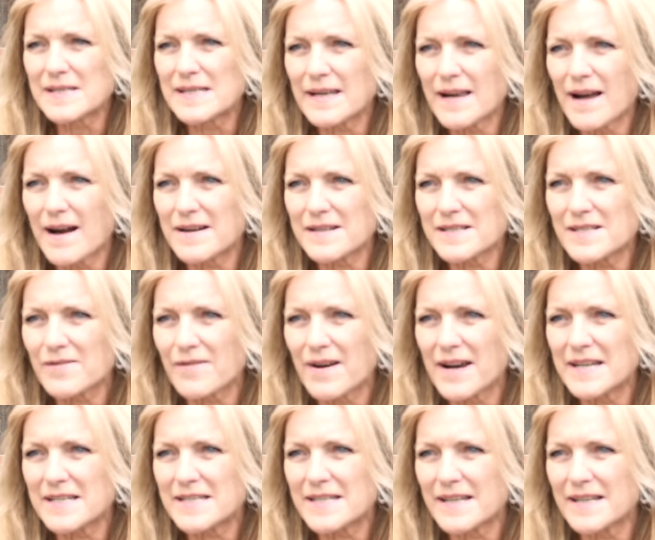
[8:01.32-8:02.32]
is
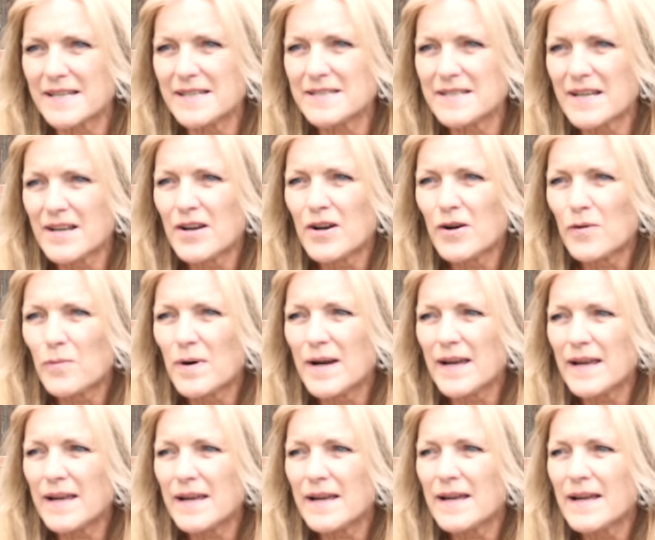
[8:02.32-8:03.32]
incarcerated,
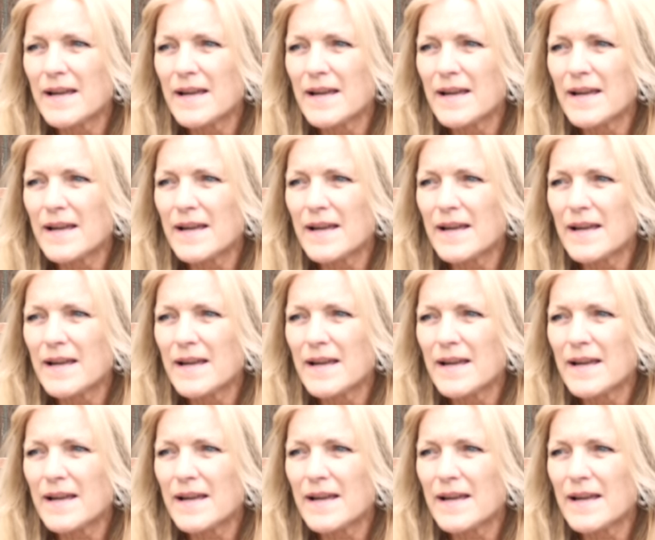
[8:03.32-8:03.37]
we